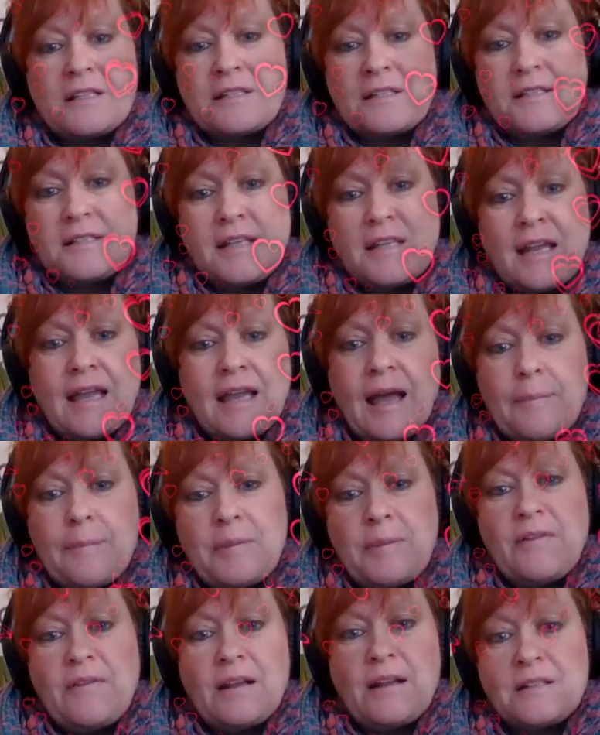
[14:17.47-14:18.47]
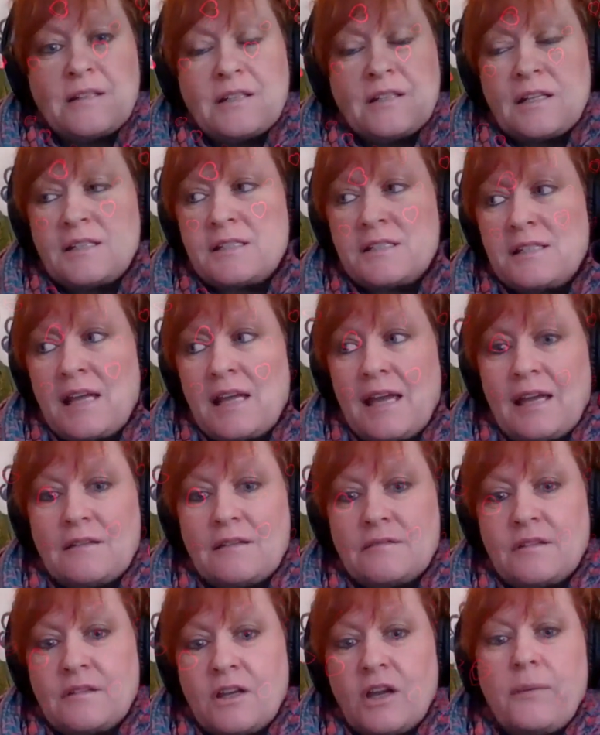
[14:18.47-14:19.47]
and saying Happy Valentine's Day,
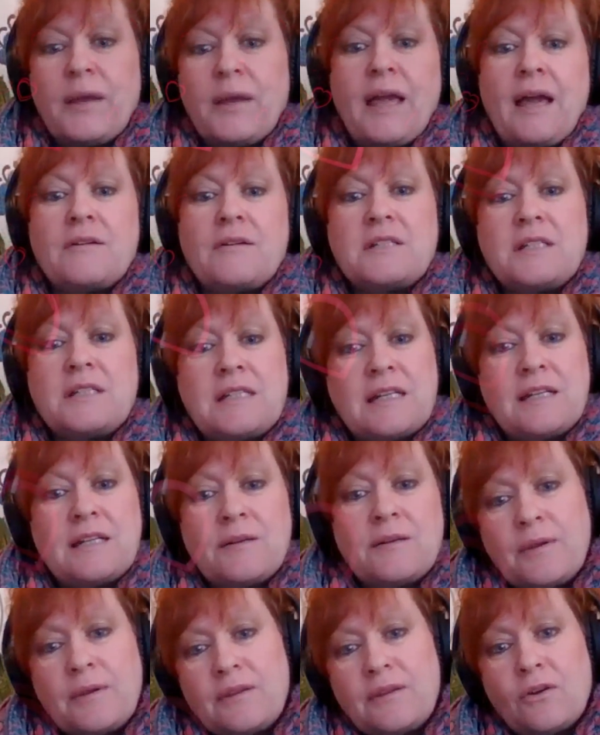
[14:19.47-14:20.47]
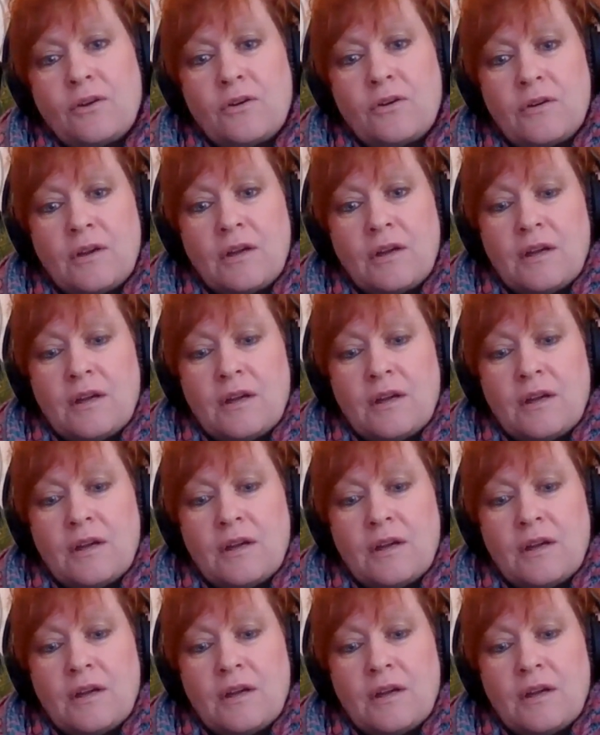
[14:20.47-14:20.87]
and going out to dinner with your